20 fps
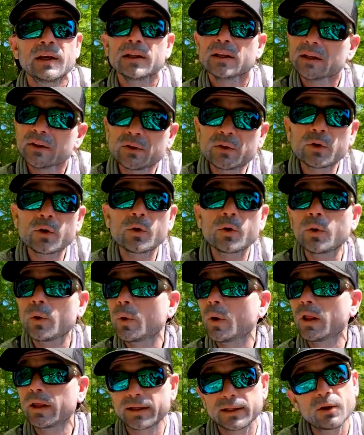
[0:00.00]
These
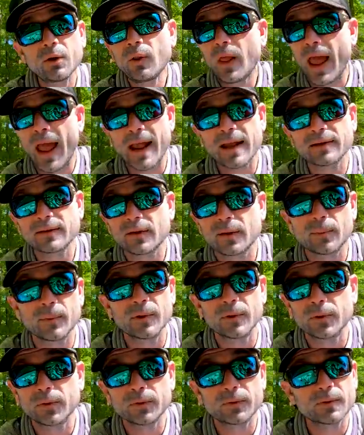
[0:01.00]
two, like, you'll hang some
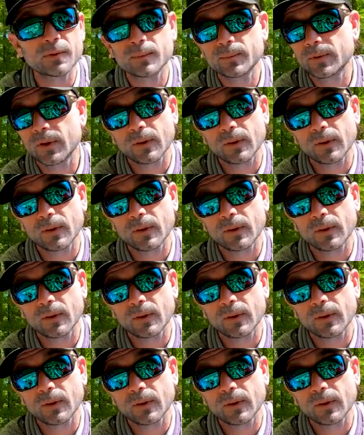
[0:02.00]
and lose some,